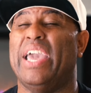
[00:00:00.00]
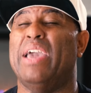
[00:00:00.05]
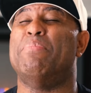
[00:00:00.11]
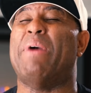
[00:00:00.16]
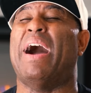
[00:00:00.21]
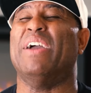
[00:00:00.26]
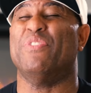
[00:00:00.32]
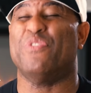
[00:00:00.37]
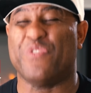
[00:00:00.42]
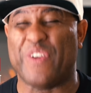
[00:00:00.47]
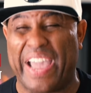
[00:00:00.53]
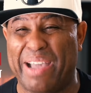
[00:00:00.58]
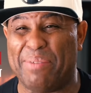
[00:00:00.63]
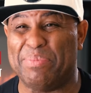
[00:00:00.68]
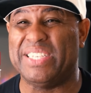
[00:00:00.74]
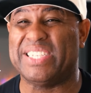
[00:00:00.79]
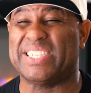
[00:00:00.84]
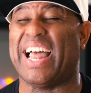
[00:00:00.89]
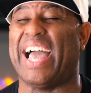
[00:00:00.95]
and my
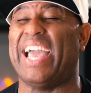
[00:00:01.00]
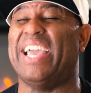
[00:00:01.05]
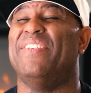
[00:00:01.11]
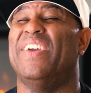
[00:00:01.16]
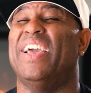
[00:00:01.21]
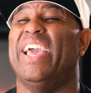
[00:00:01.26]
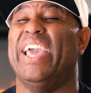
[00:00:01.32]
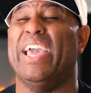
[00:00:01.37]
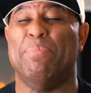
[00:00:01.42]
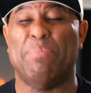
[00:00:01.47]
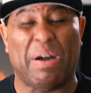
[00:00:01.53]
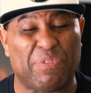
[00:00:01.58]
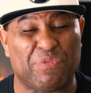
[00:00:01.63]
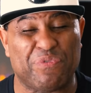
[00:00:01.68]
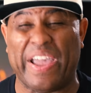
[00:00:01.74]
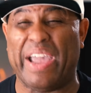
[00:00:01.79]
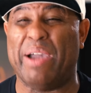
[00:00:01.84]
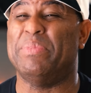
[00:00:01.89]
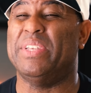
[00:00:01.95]
family's life and my
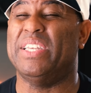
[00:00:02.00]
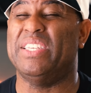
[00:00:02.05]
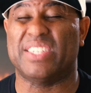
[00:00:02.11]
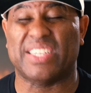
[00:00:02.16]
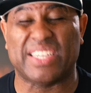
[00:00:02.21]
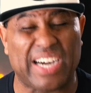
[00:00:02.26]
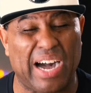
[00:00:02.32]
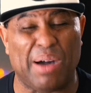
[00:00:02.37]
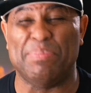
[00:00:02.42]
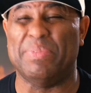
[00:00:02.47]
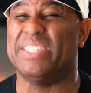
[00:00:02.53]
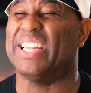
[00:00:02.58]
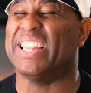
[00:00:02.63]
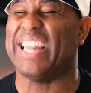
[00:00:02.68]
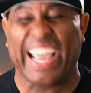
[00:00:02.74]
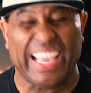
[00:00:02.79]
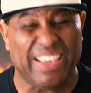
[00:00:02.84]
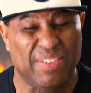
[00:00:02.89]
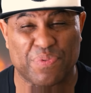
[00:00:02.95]
family's coming
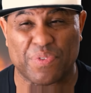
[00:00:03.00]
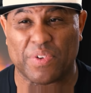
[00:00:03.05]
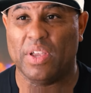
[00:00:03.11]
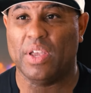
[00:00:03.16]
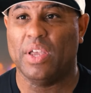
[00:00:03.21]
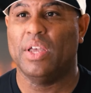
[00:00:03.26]
life.